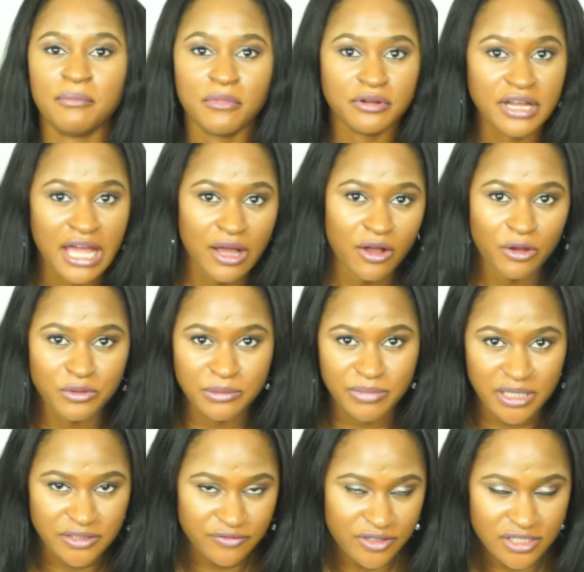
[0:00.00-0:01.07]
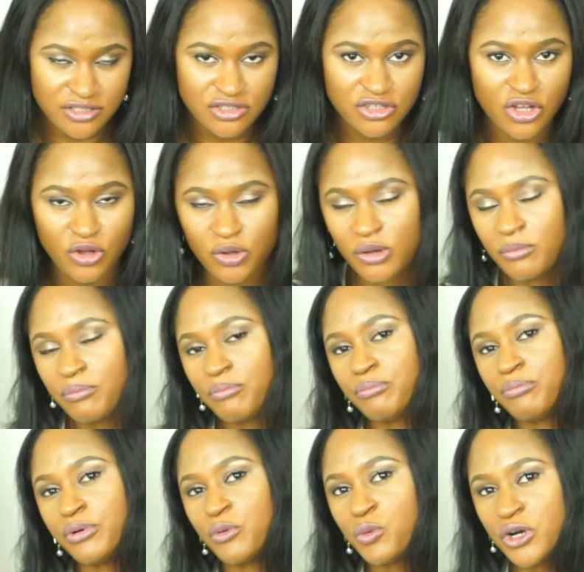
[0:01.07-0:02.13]
Now, are we best friends? No.
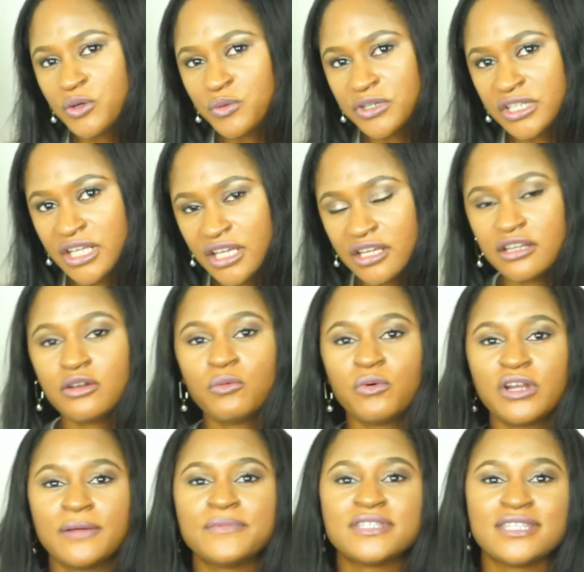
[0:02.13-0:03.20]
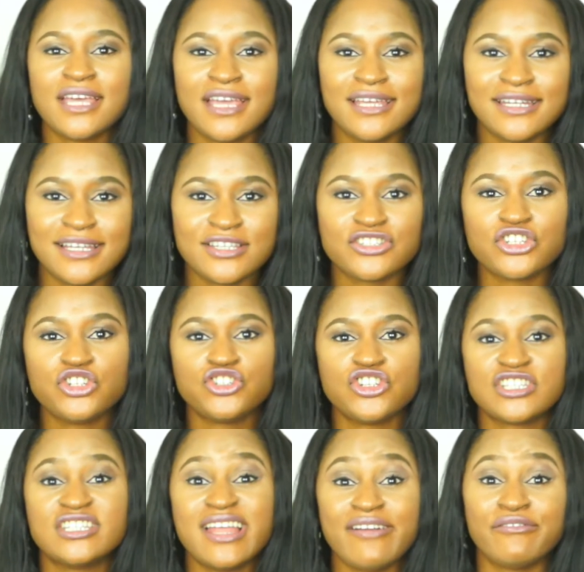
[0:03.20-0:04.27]
But work with a kid. What I'm saying is you
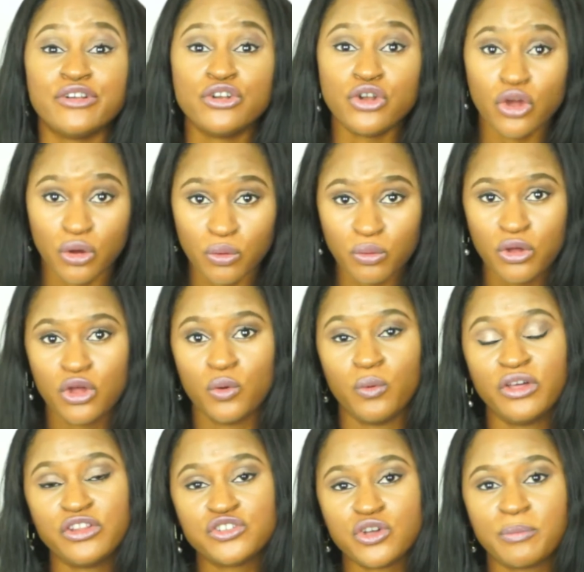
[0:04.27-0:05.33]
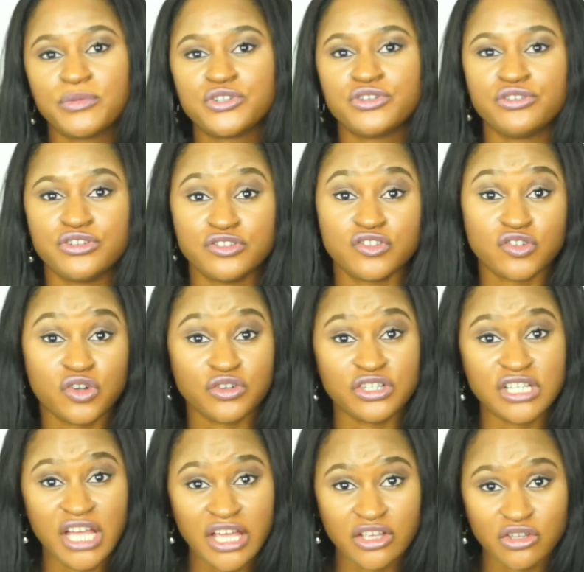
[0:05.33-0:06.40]
just never know where those opportunities are going to
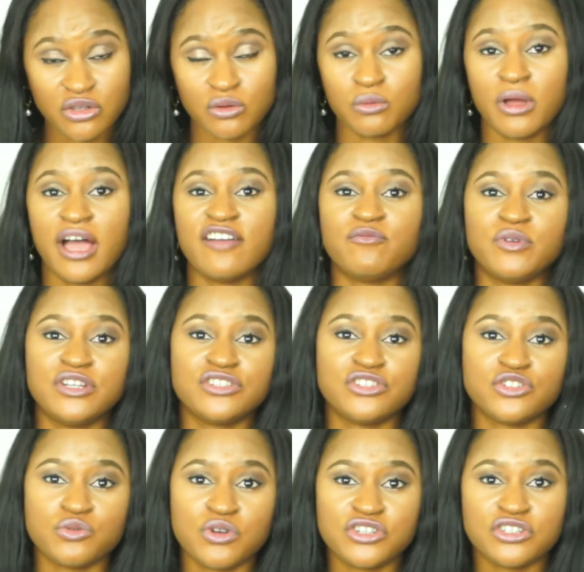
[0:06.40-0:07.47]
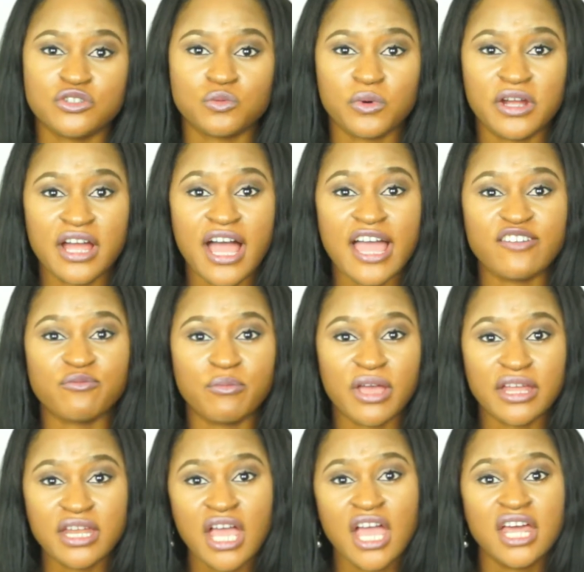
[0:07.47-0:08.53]
take you. I've been in situations where I have
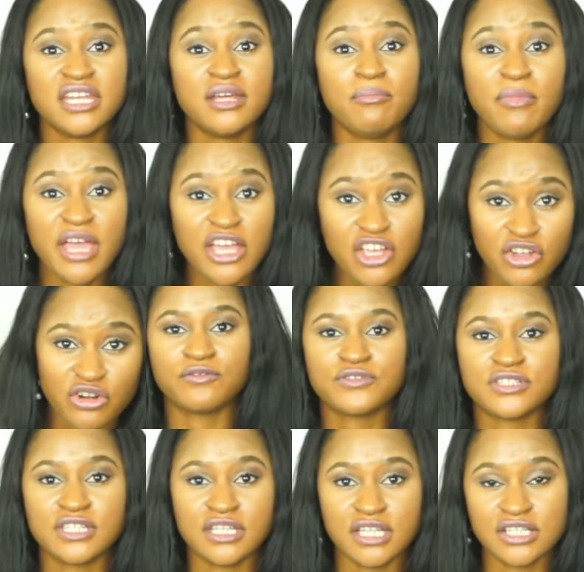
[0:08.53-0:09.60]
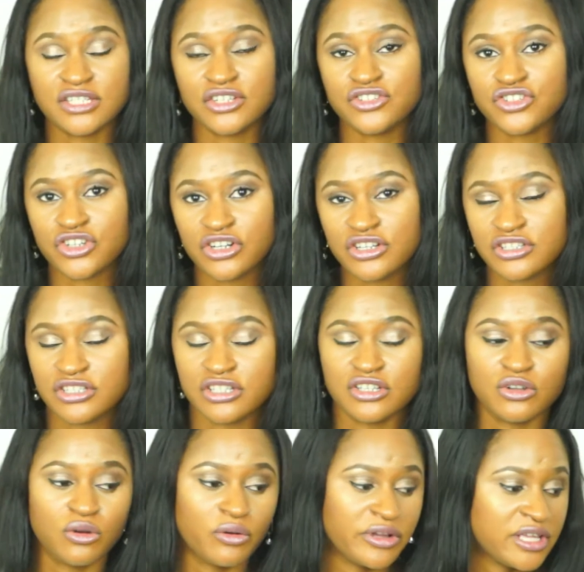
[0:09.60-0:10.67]
met the mayor of cities in Jersey
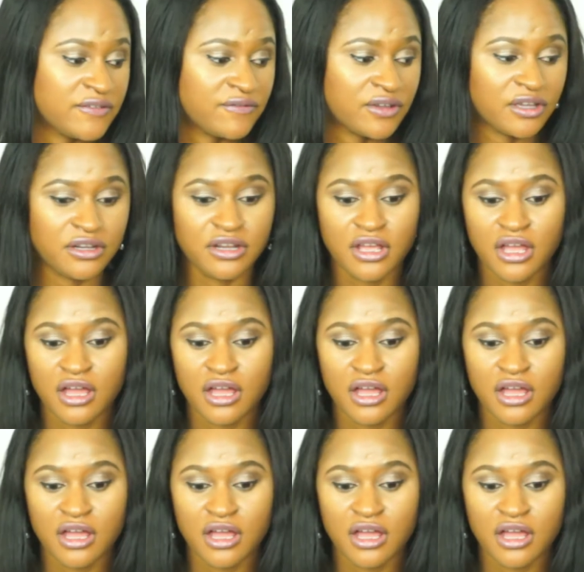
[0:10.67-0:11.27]
or even